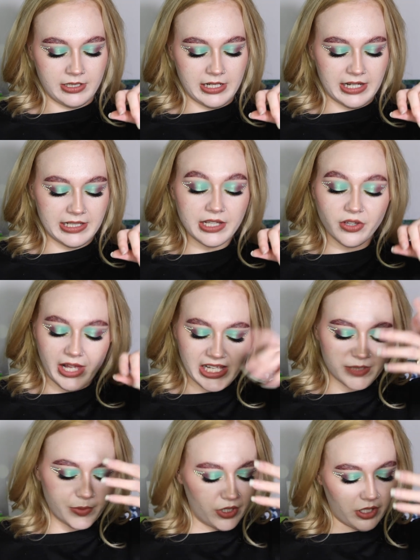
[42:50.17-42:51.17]
And then
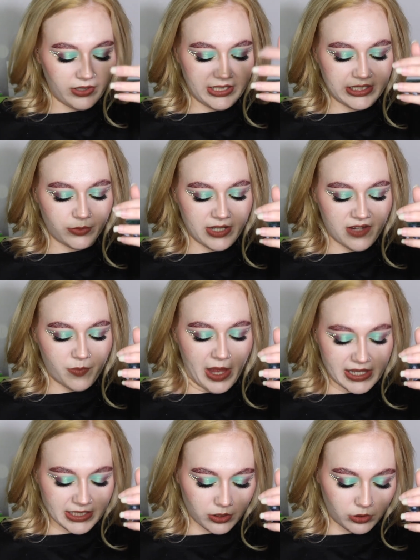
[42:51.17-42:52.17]
last but not least, we have
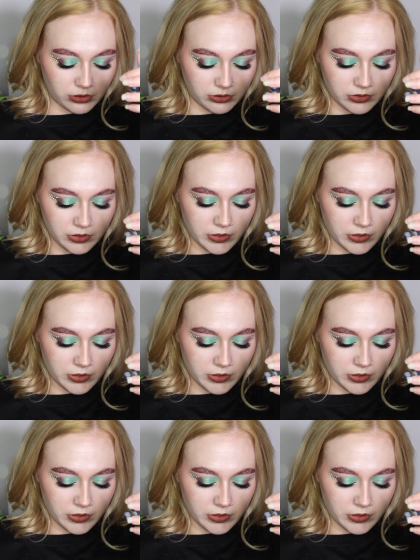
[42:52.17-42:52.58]
Math Hole.